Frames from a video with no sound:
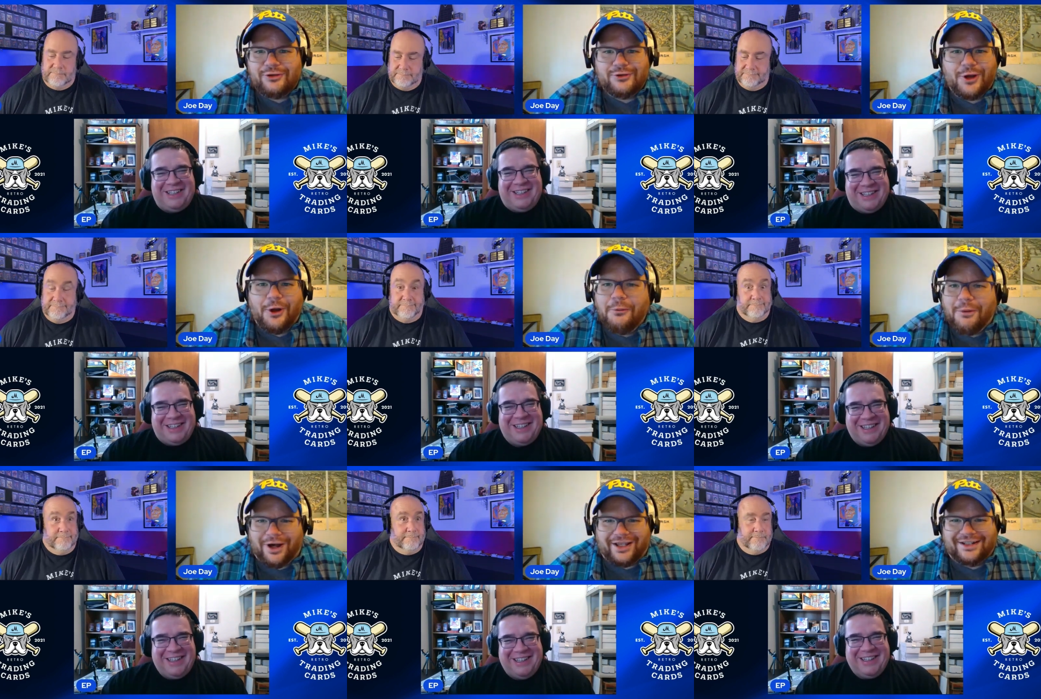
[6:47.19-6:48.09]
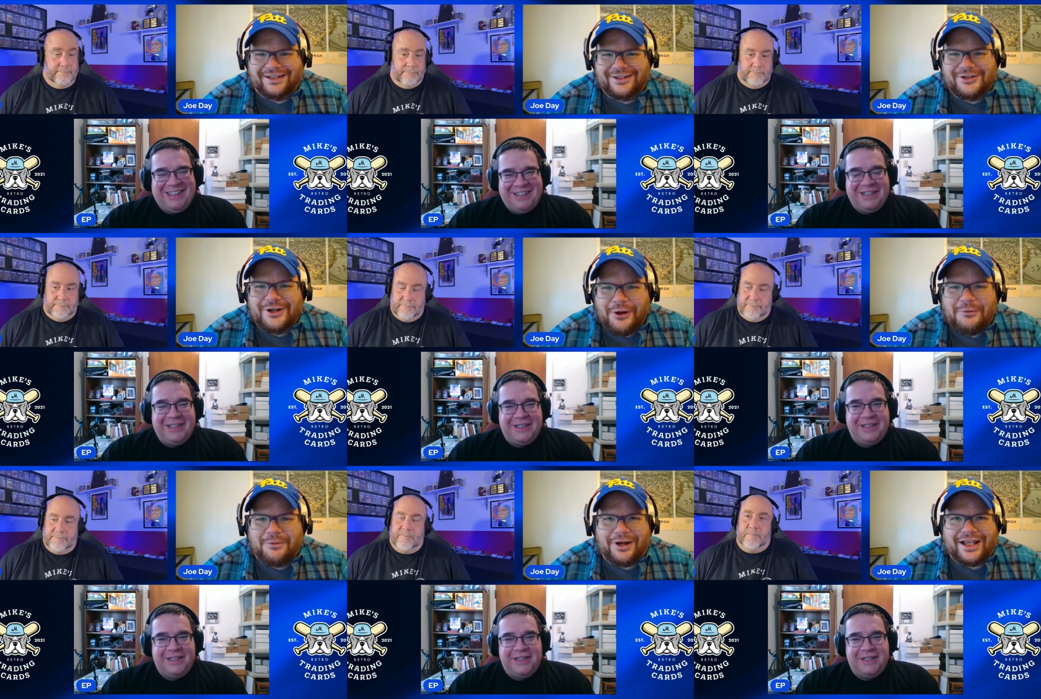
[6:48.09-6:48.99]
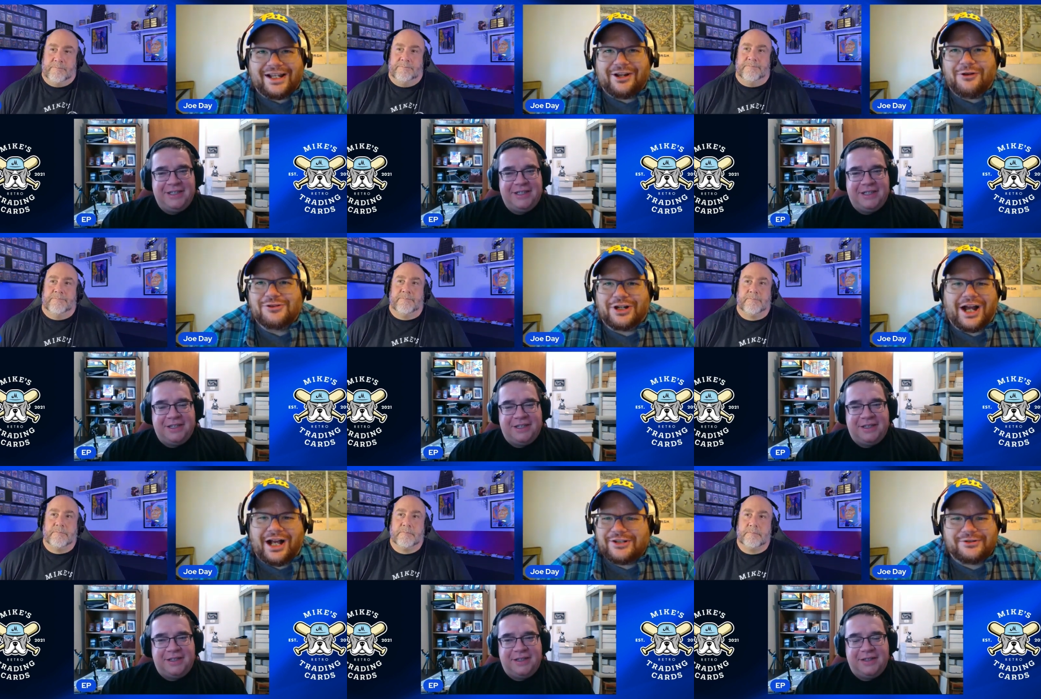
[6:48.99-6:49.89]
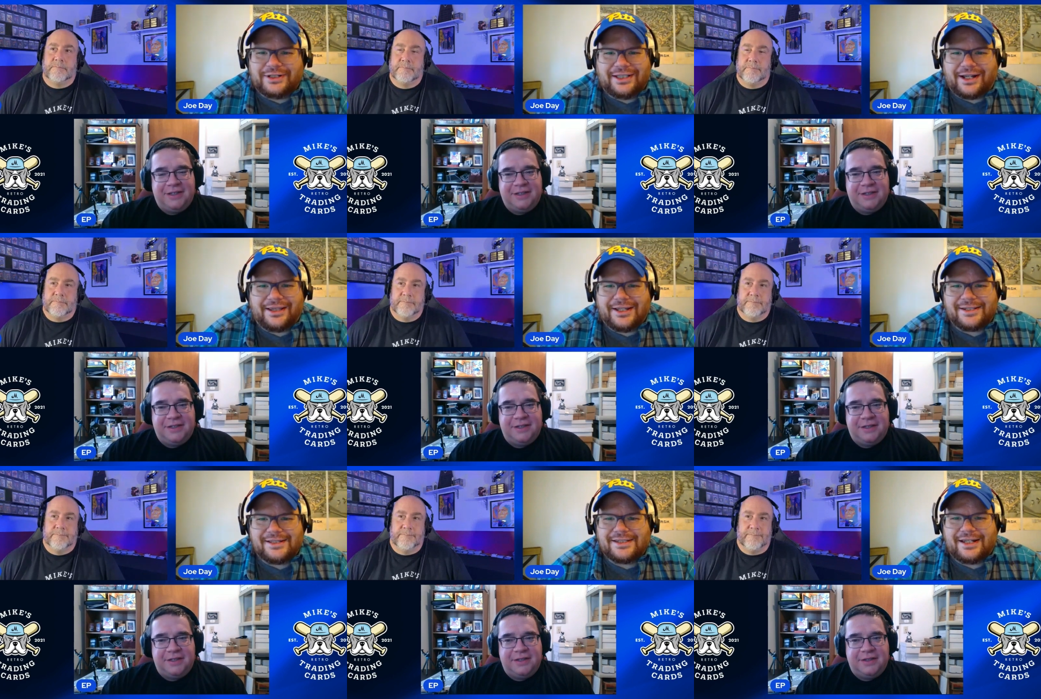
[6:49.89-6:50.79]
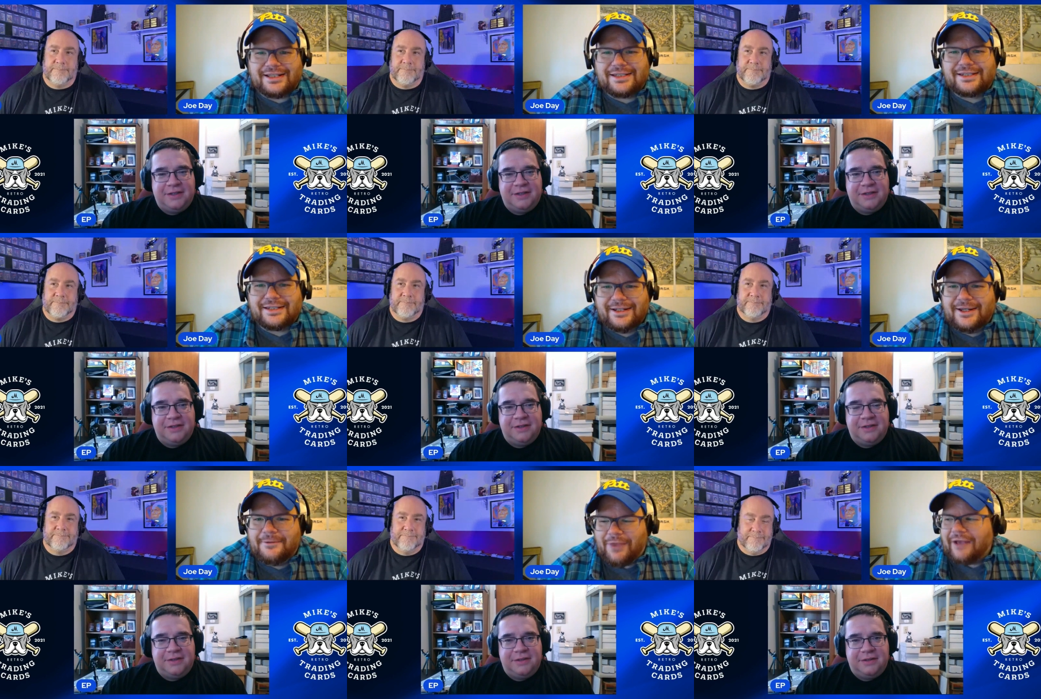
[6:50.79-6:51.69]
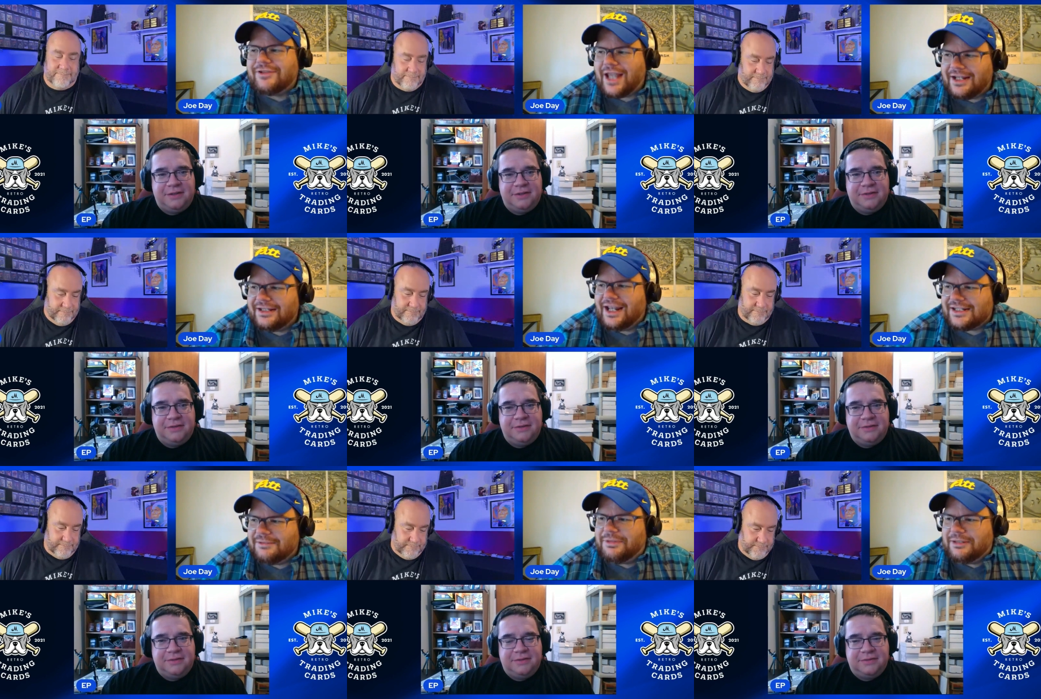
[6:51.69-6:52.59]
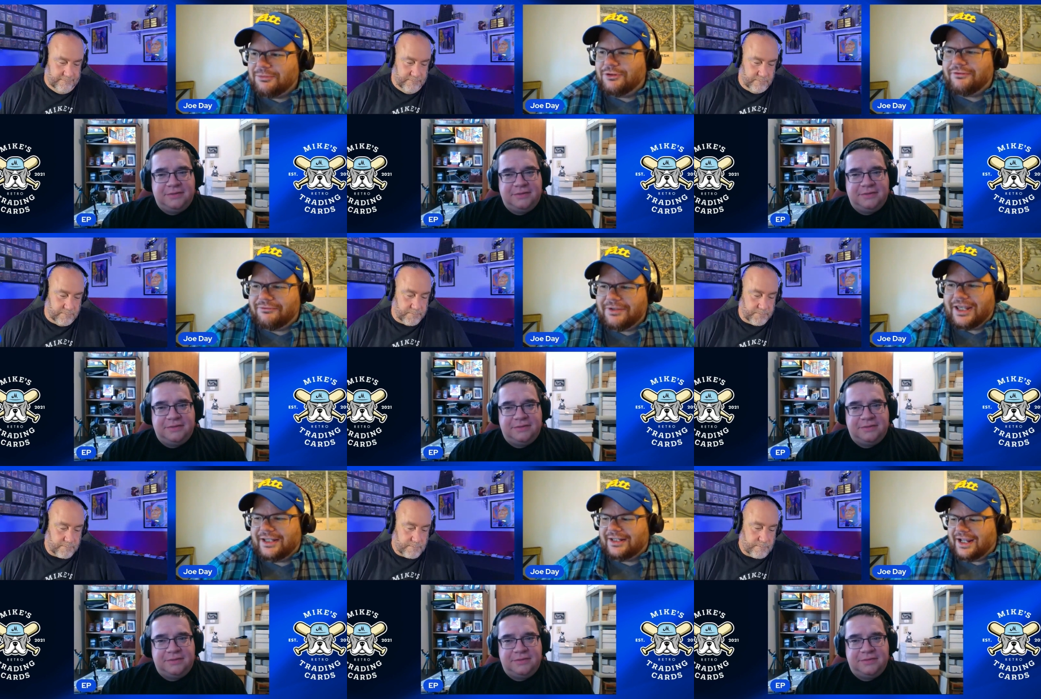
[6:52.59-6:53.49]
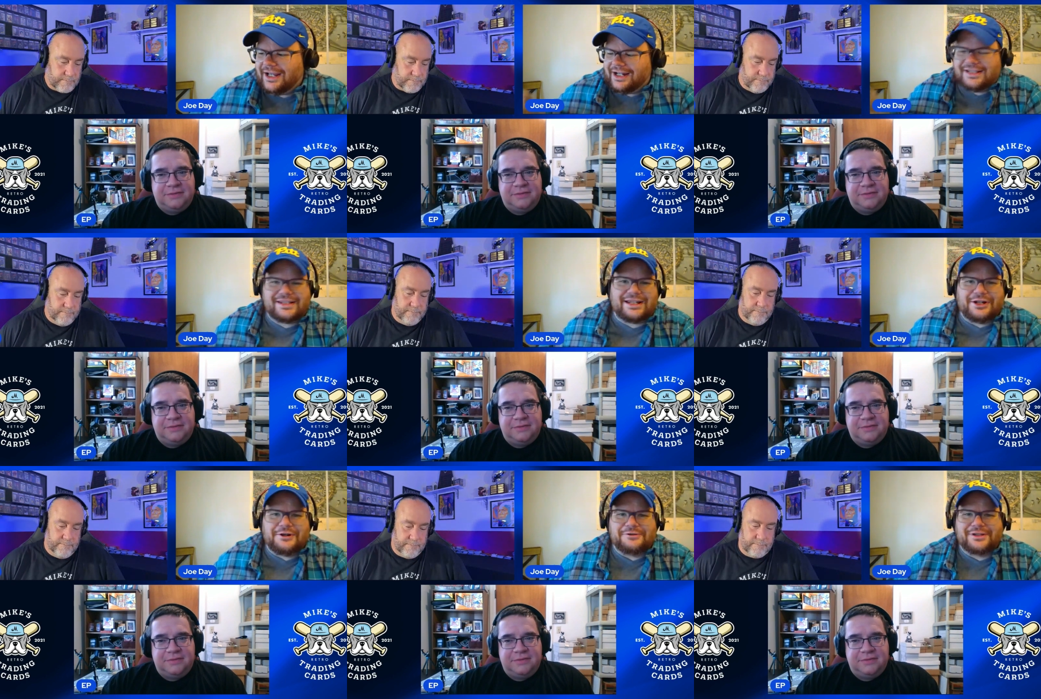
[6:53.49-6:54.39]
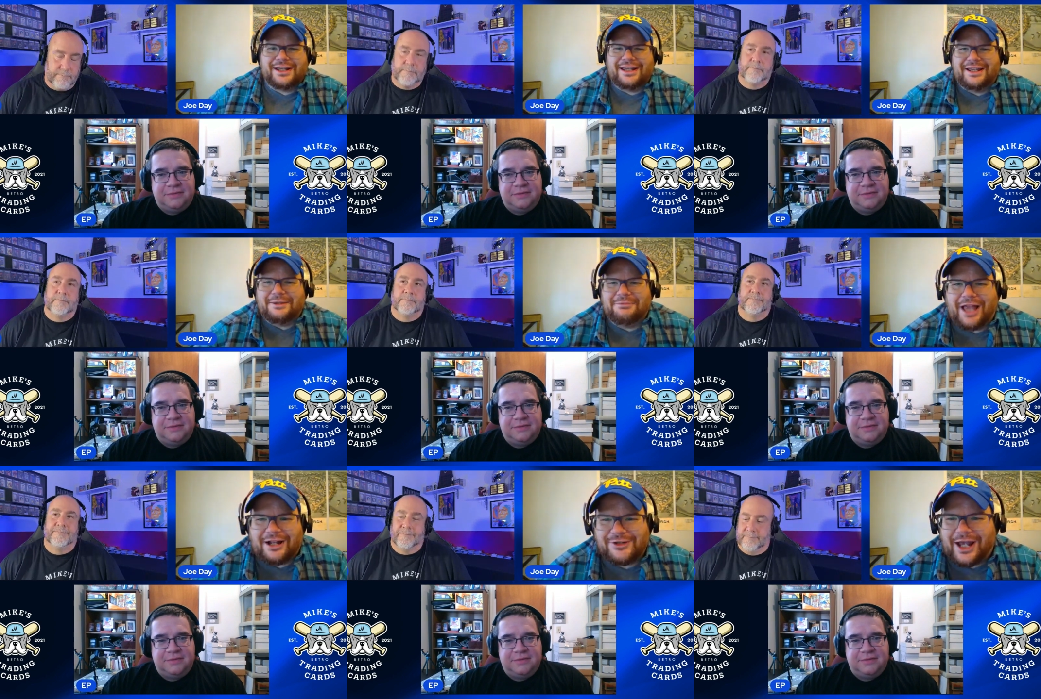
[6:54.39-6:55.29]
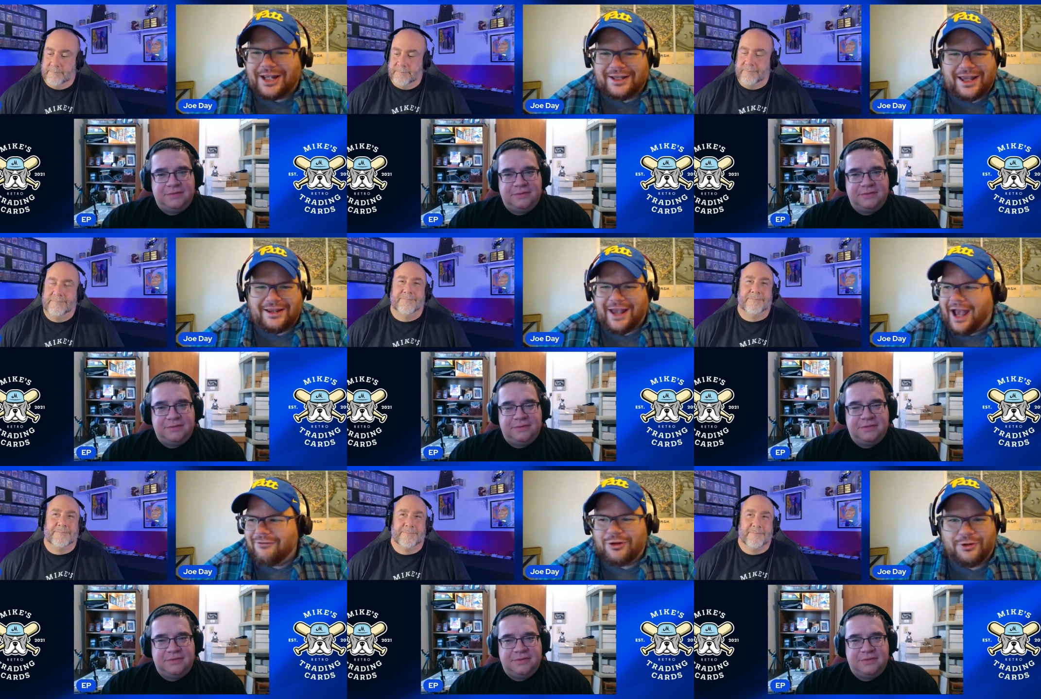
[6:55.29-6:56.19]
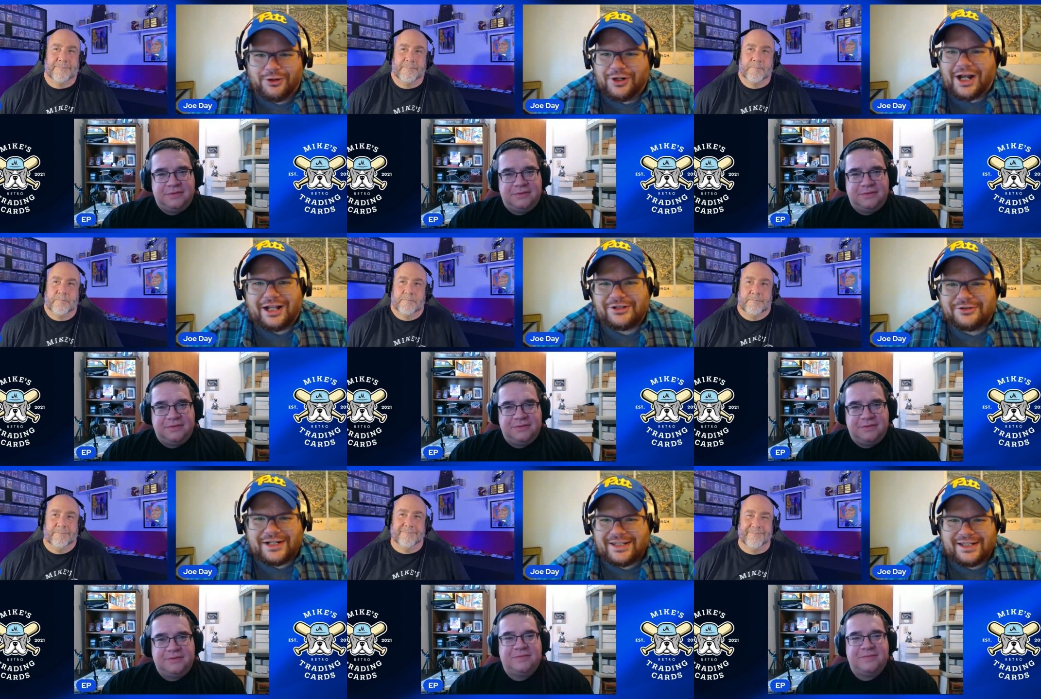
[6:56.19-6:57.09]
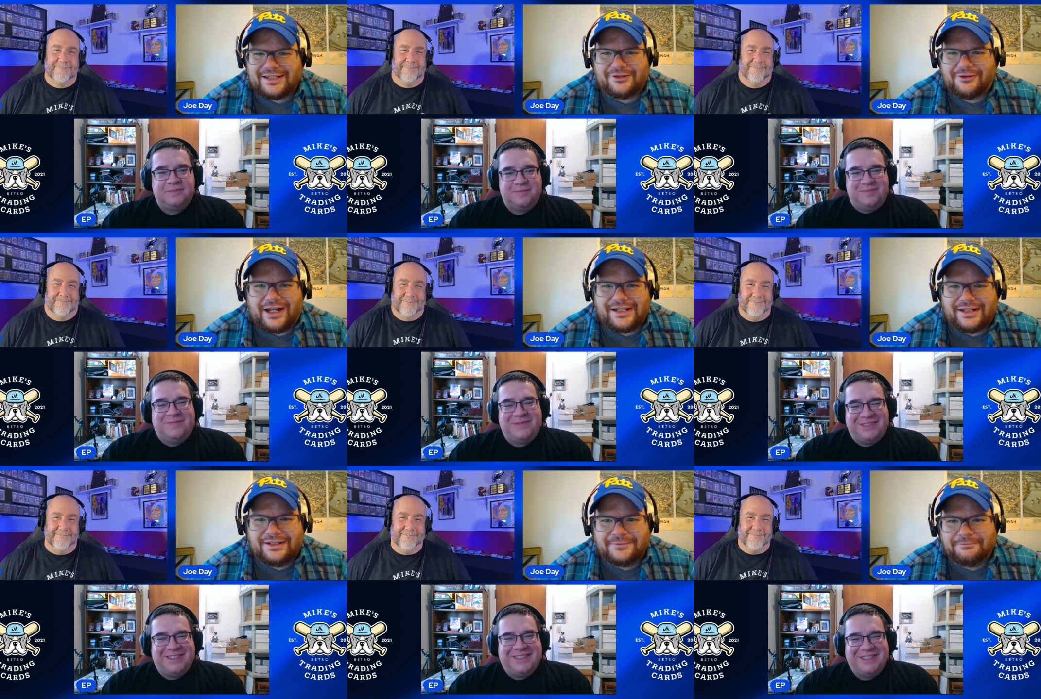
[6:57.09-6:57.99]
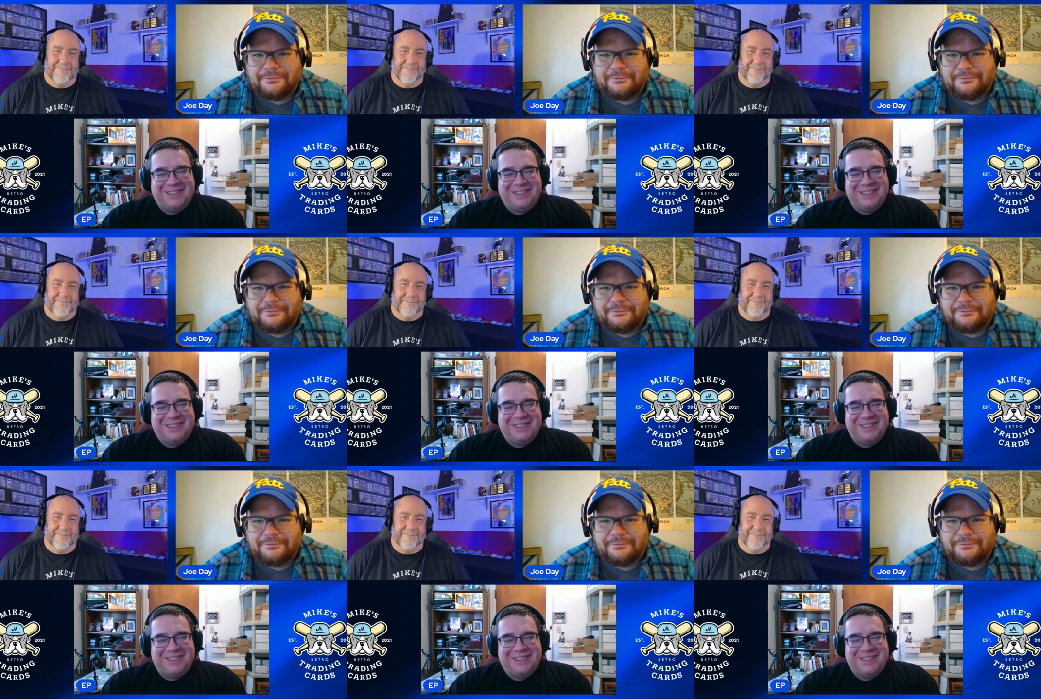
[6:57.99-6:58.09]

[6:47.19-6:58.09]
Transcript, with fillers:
Speaker 1: no one, no one goes on a hot streak like this. It's it's I've sat next to people in in uh, casinos in blackjack, and they haven't gone on hot streaks this crazy.